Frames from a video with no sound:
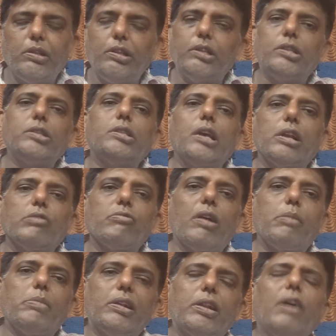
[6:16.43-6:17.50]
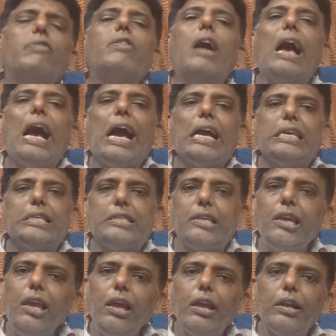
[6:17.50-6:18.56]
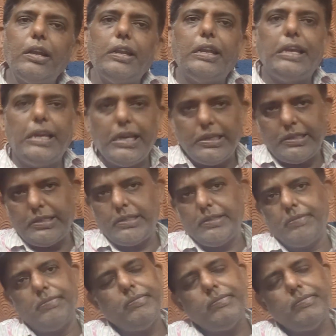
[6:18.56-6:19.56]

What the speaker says: This is the requirement of ICDS.